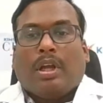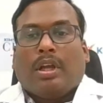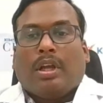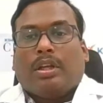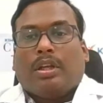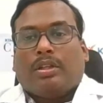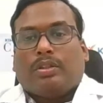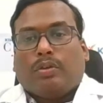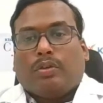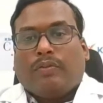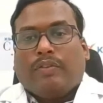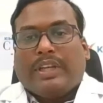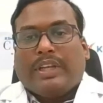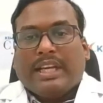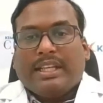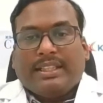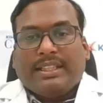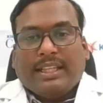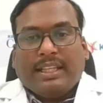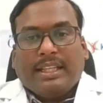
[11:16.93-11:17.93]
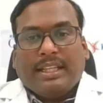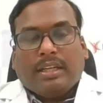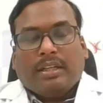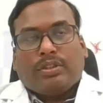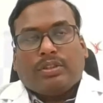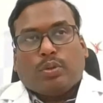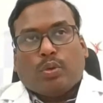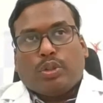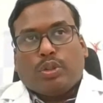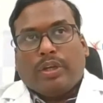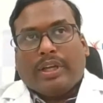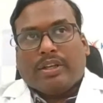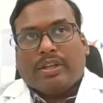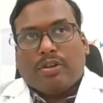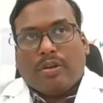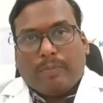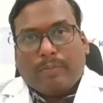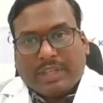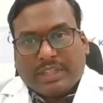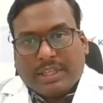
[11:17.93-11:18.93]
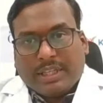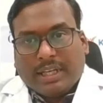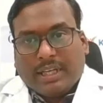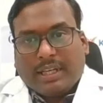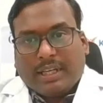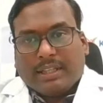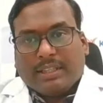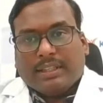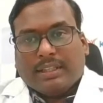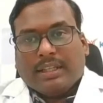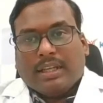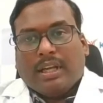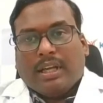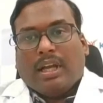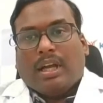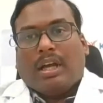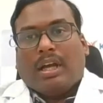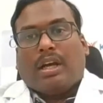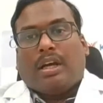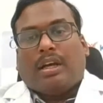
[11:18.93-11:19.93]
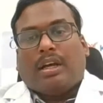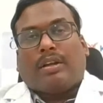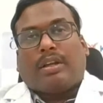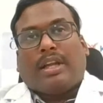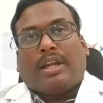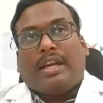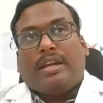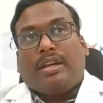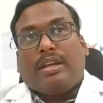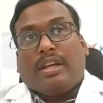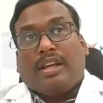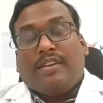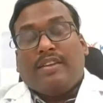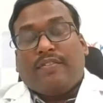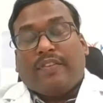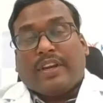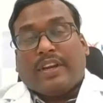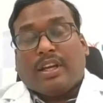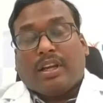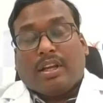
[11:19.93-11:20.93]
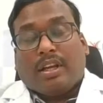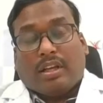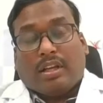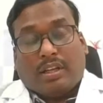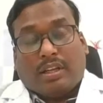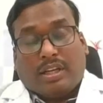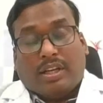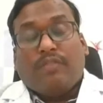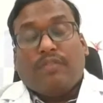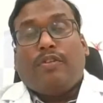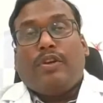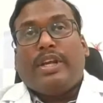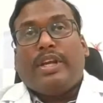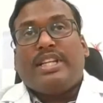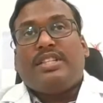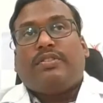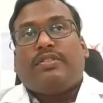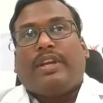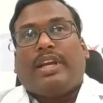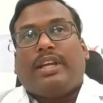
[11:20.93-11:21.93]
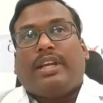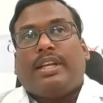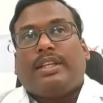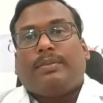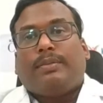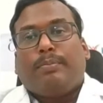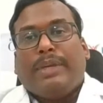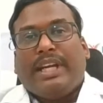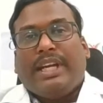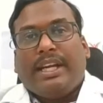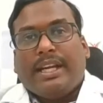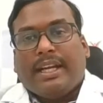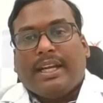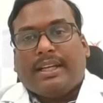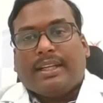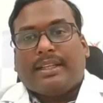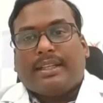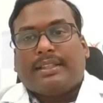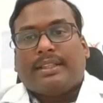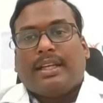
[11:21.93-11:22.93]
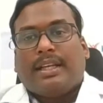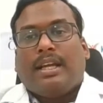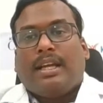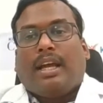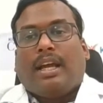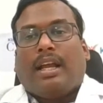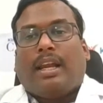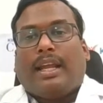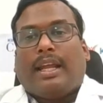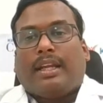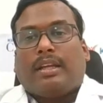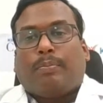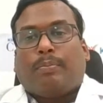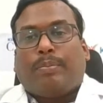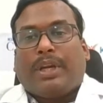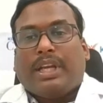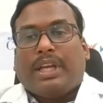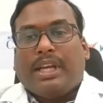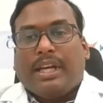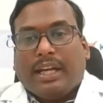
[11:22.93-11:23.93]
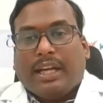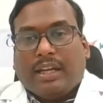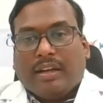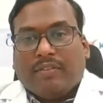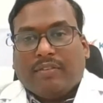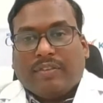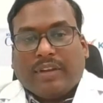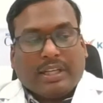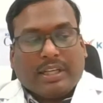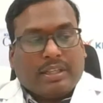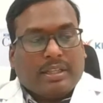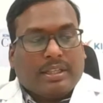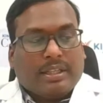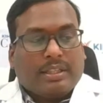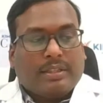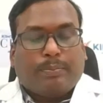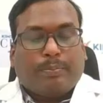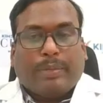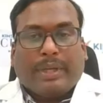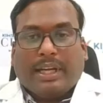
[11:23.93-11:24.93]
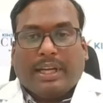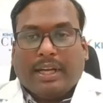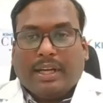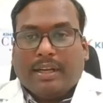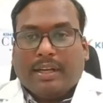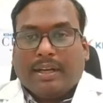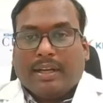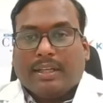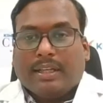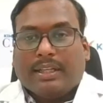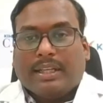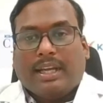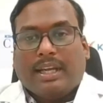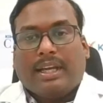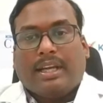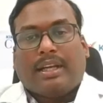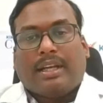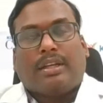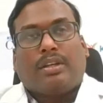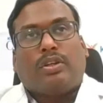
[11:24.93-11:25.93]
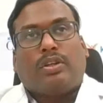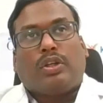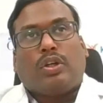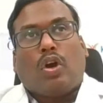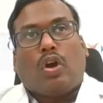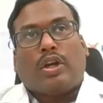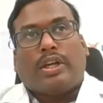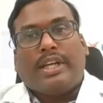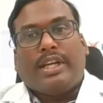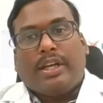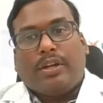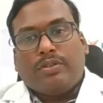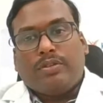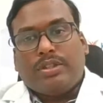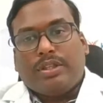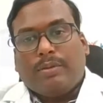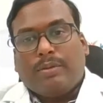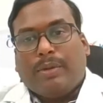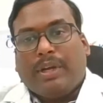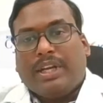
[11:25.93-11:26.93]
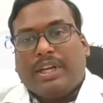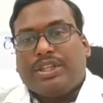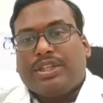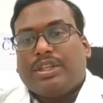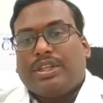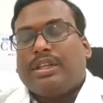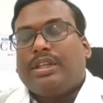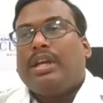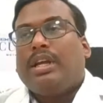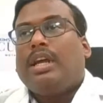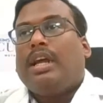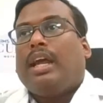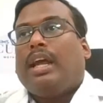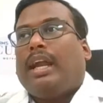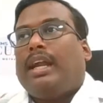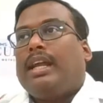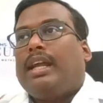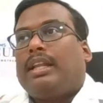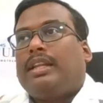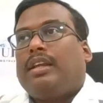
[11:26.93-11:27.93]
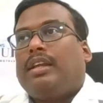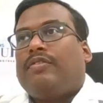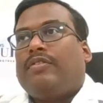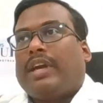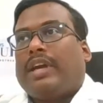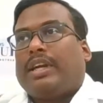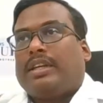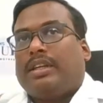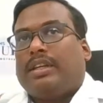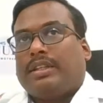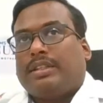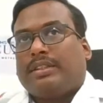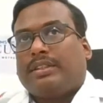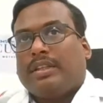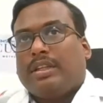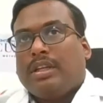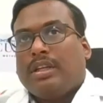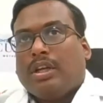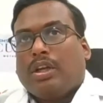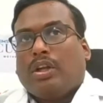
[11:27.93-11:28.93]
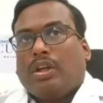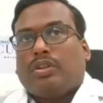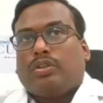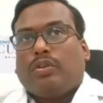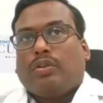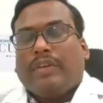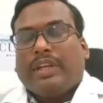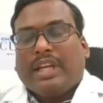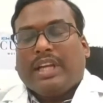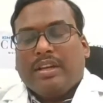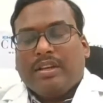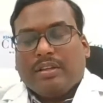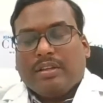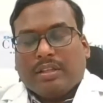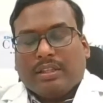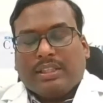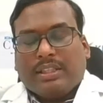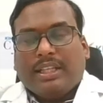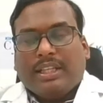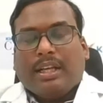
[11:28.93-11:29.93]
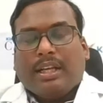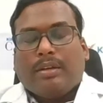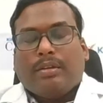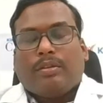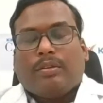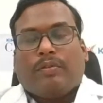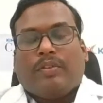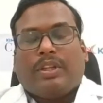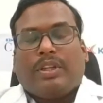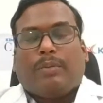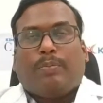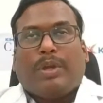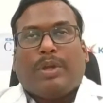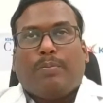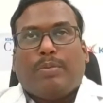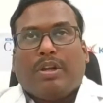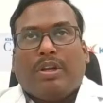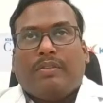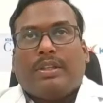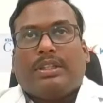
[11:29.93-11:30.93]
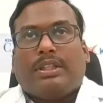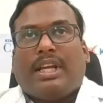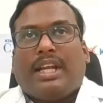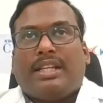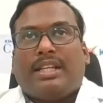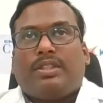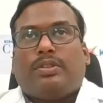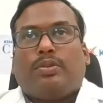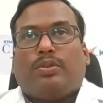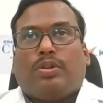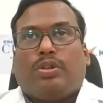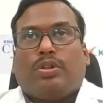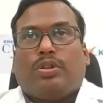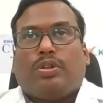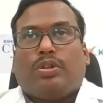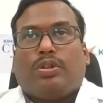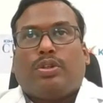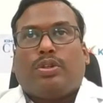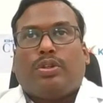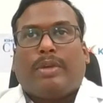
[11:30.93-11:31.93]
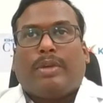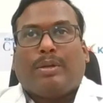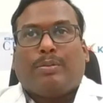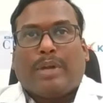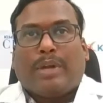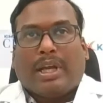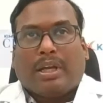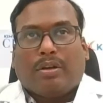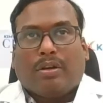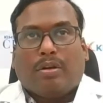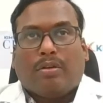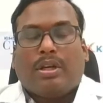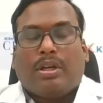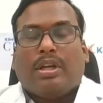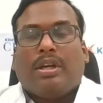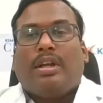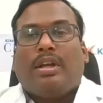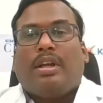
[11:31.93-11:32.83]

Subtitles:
So we can see that socioeconomic status can influence various mediators like prenatal factors, parental care, cognitive stimulation, and other factors. So we can see that with people with less socioeconomic background,